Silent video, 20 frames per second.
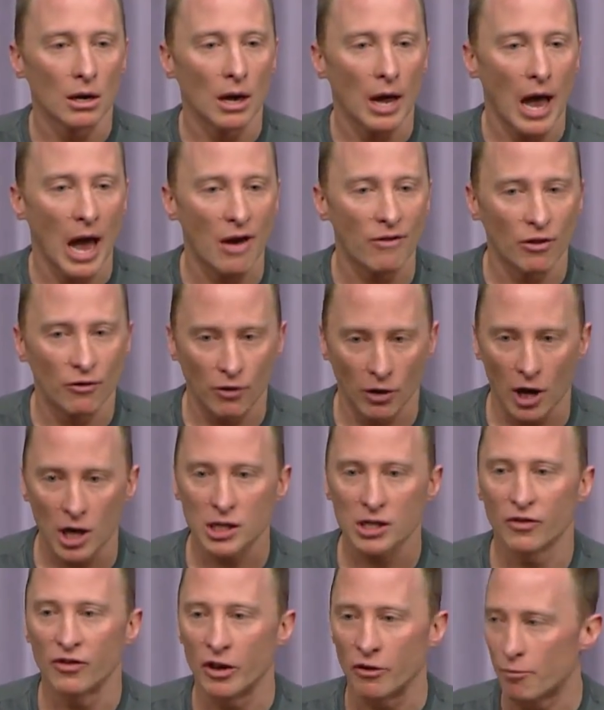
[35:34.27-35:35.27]
have a
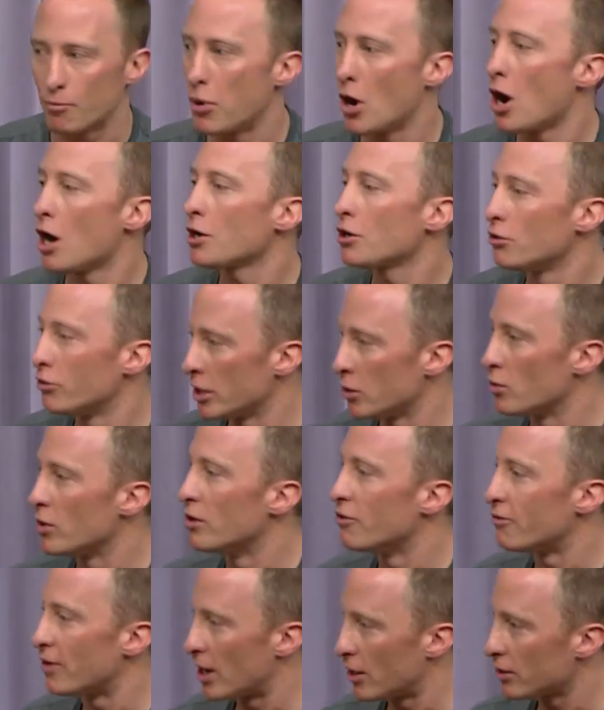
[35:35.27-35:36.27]
philosophy of partnering with
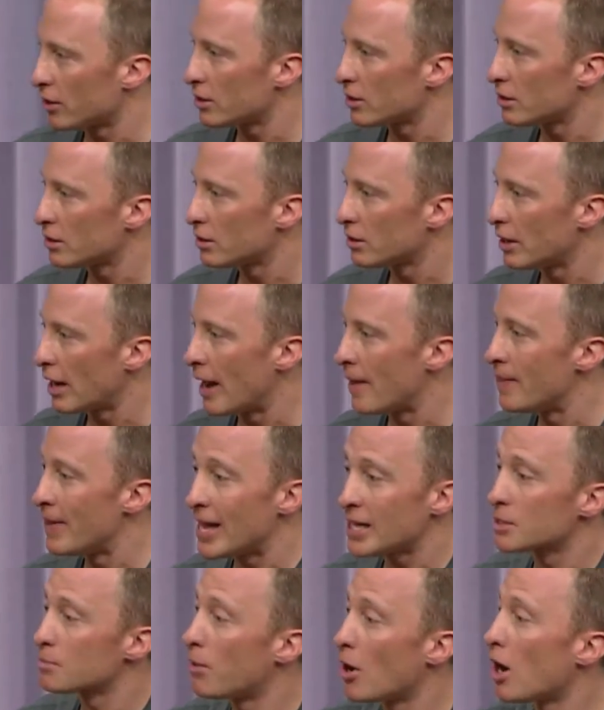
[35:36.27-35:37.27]
the founder, and
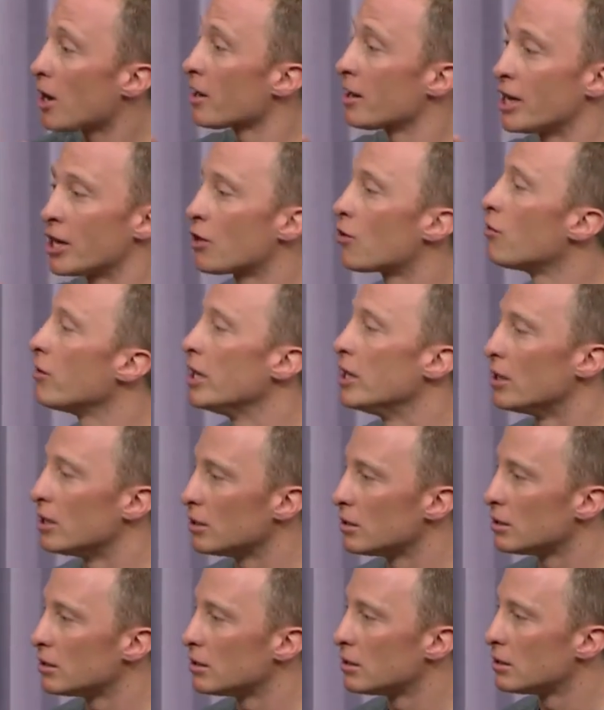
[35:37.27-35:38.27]
that's part of their credo.
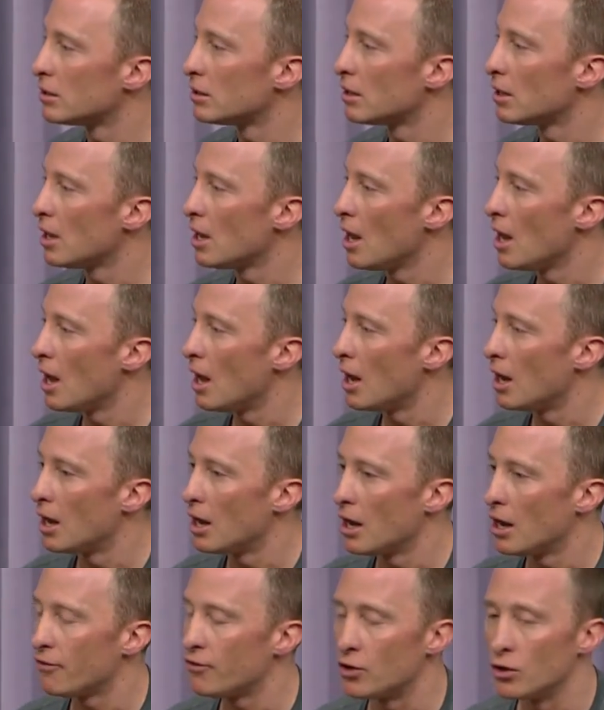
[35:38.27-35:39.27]

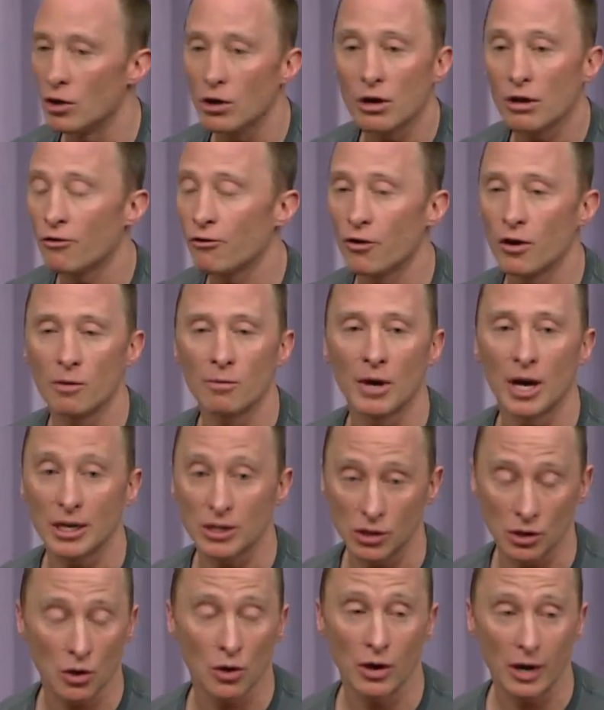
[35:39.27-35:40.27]
If you look at a firm like
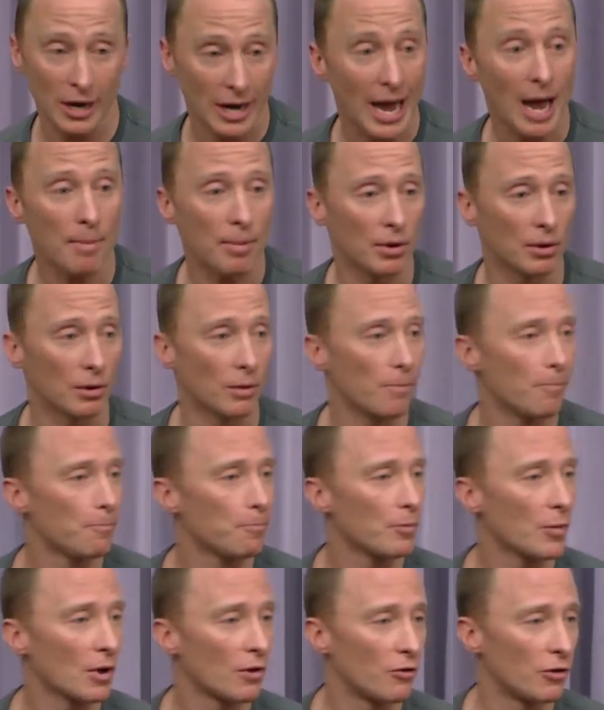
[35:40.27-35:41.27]
Sequoia Capital,
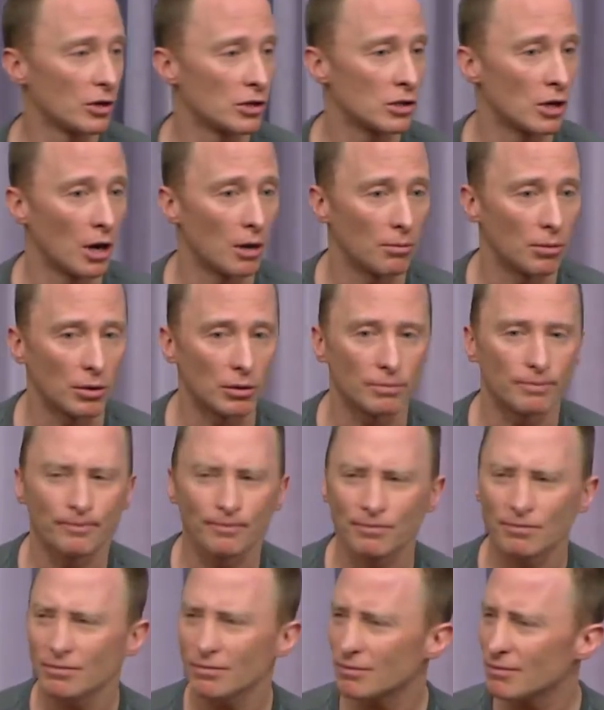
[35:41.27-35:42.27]
for example,
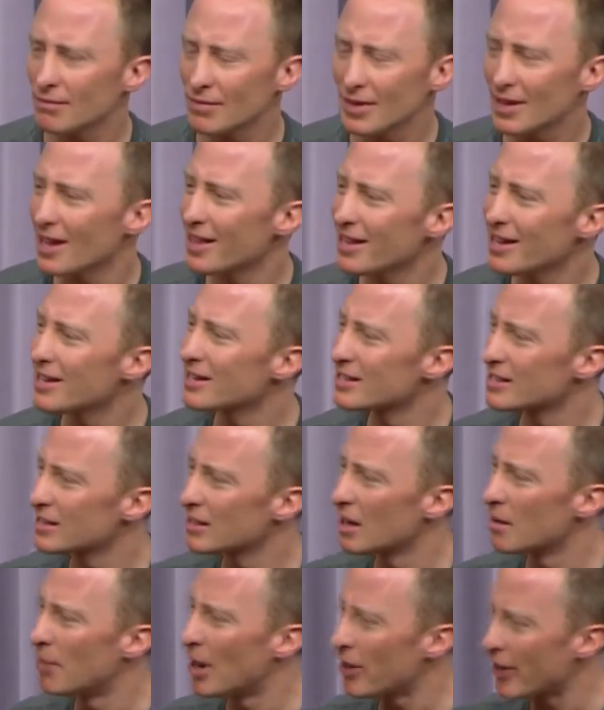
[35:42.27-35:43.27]
I think it's
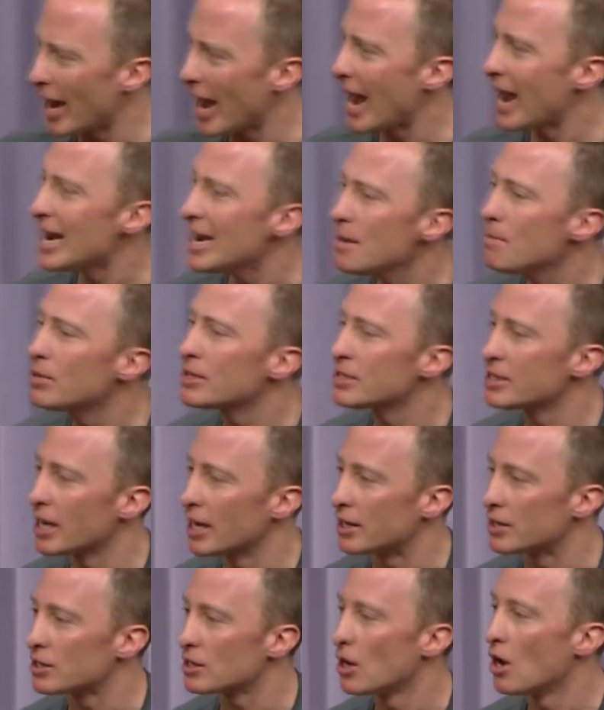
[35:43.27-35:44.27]
about
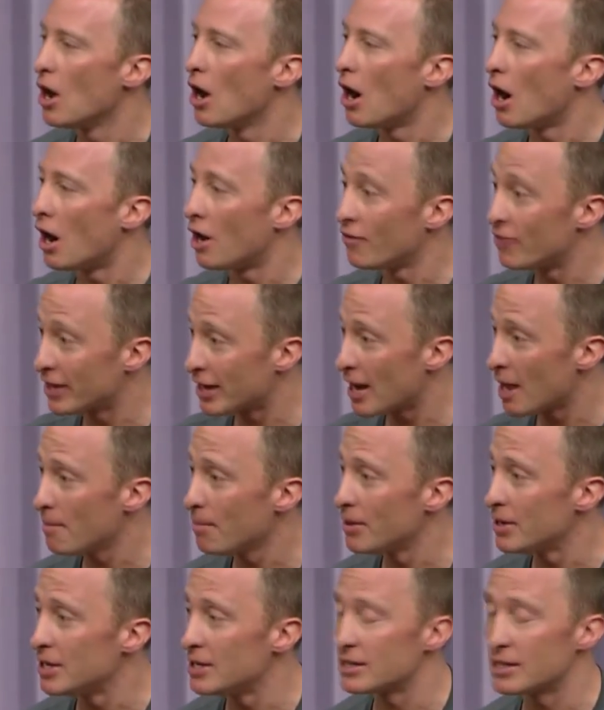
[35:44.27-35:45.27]
80% of the
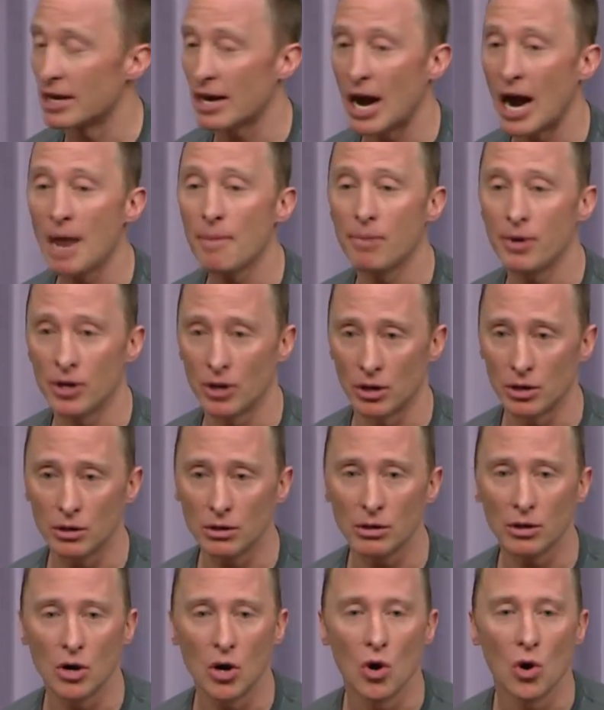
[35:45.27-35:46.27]
companies that
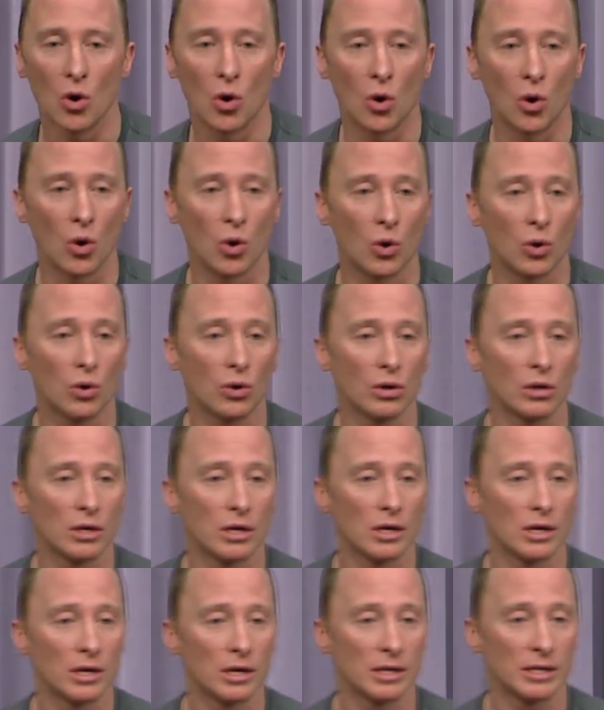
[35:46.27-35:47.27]
IPO or
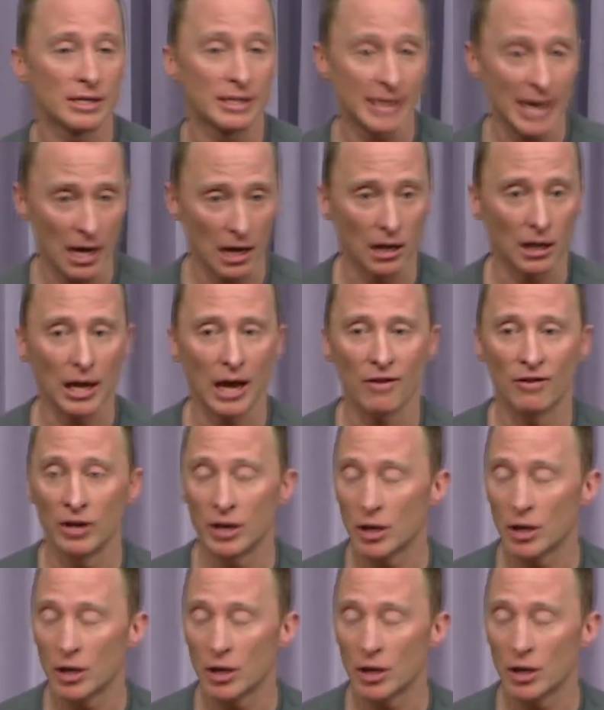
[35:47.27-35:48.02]
sell, have a